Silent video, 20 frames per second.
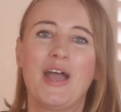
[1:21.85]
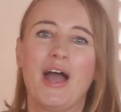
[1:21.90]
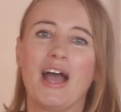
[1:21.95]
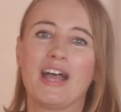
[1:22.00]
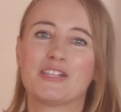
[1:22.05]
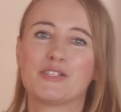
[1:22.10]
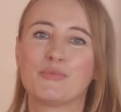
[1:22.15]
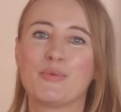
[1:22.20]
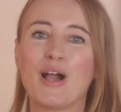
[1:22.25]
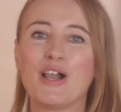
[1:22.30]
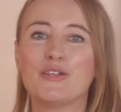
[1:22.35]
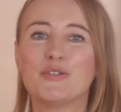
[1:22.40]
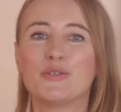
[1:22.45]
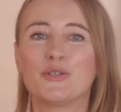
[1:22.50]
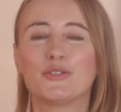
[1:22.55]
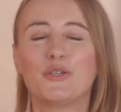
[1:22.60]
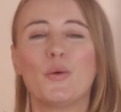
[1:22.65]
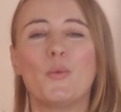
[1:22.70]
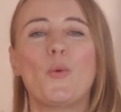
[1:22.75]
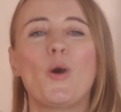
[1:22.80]
as well as
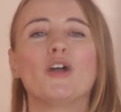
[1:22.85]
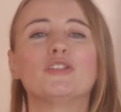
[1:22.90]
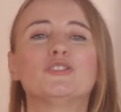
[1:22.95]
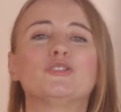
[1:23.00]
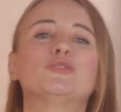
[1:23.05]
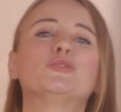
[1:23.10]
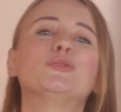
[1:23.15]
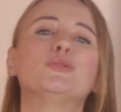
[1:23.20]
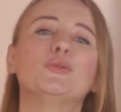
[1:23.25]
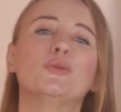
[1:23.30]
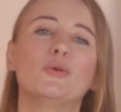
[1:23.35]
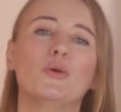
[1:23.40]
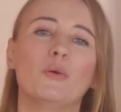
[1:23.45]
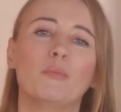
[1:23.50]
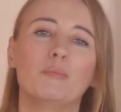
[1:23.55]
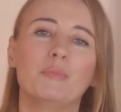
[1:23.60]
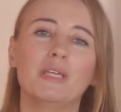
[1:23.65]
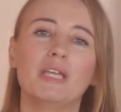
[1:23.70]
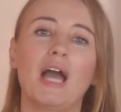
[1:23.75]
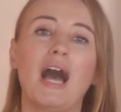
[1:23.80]
you don't want to
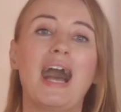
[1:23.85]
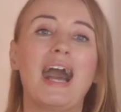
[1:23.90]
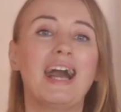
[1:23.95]
be